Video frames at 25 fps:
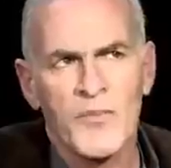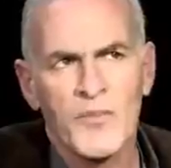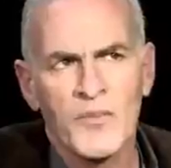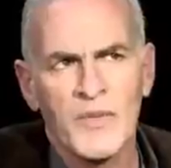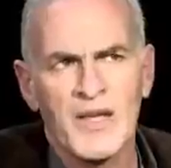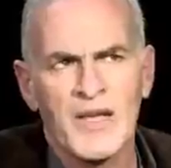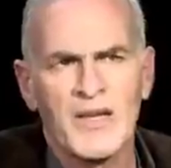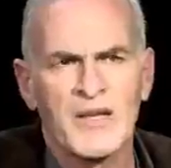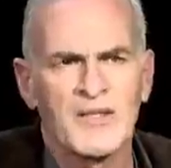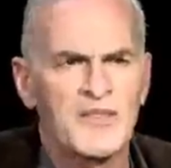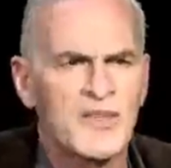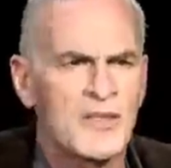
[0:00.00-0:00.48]
For
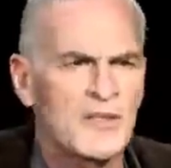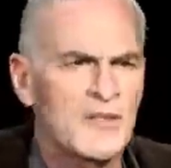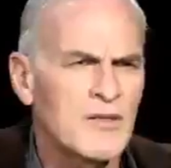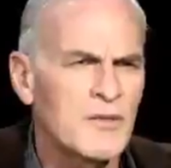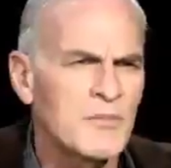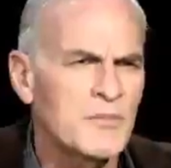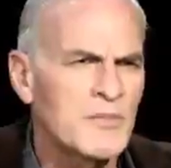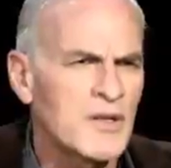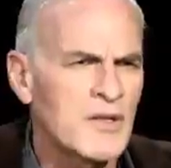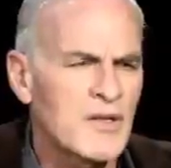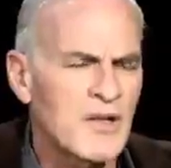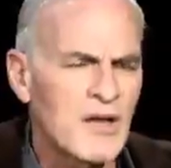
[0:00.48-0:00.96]
me, it's a
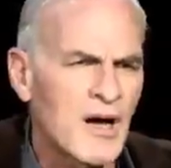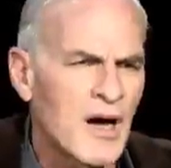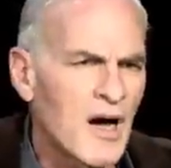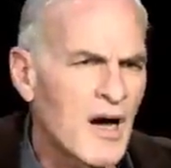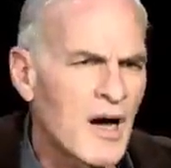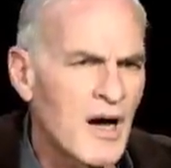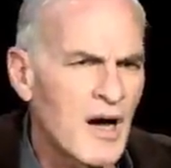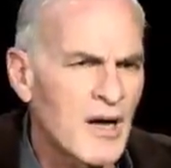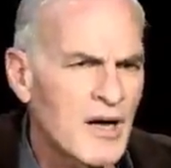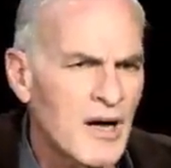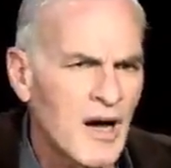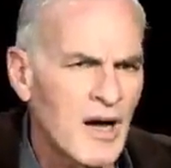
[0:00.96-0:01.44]
little bit
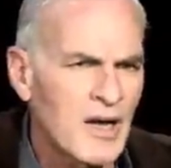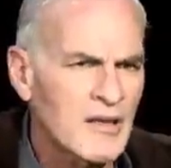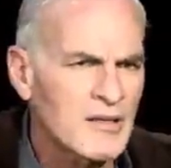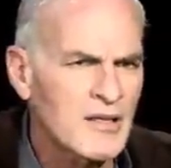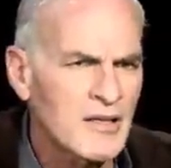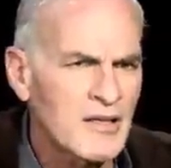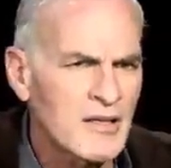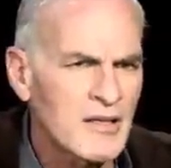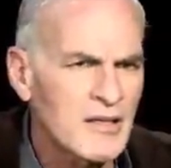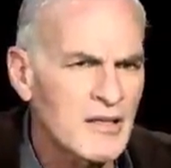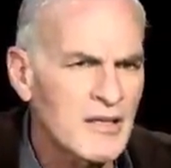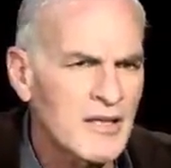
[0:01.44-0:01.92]

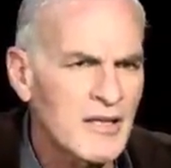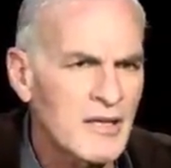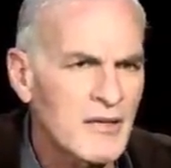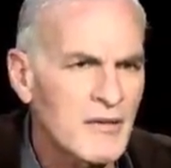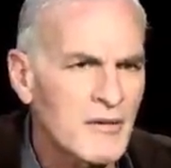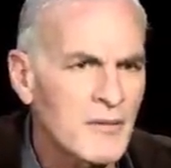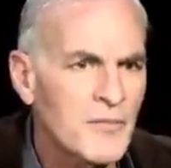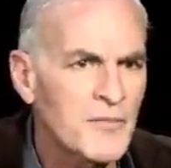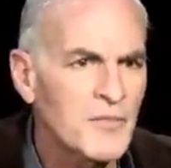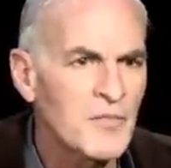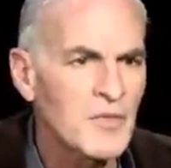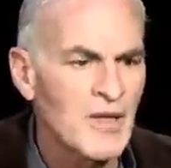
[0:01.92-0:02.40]

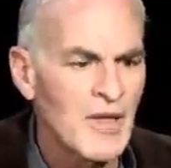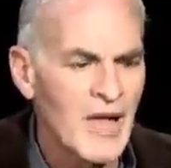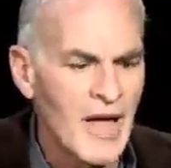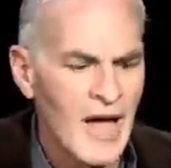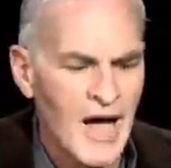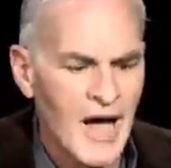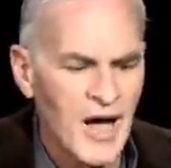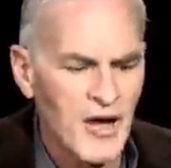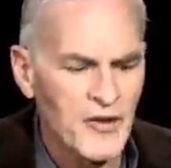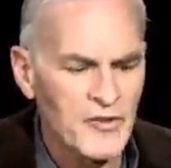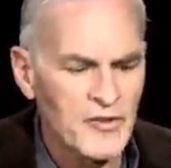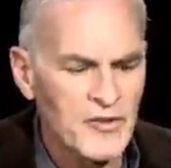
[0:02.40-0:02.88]
unclear
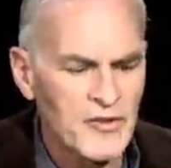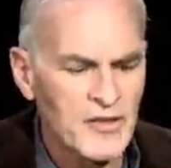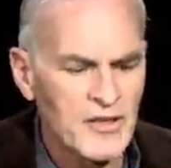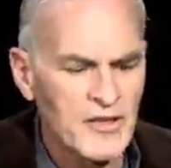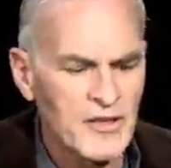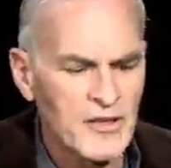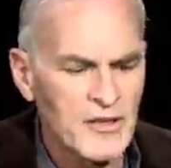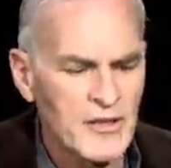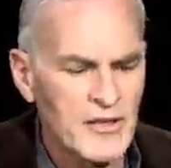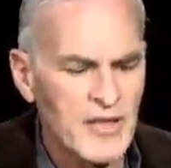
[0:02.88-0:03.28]
how you can